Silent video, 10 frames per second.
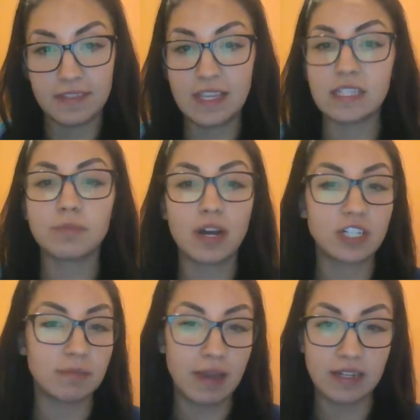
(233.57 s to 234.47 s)
This
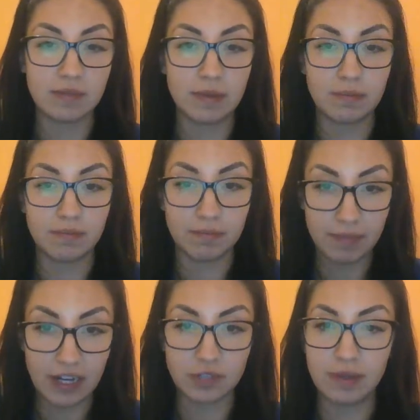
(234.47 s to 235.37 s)
project
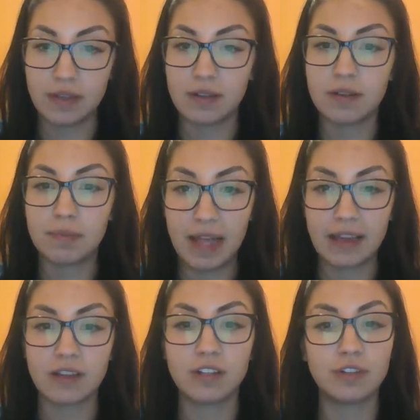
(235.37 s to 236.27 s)
management
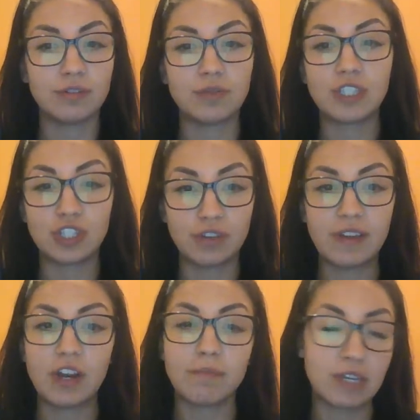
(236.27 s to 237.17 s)
plan concludes with
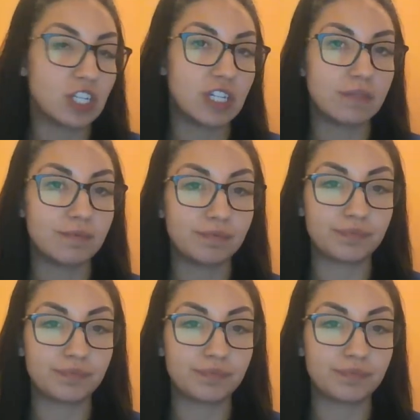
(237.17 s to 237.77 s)
serving our mission.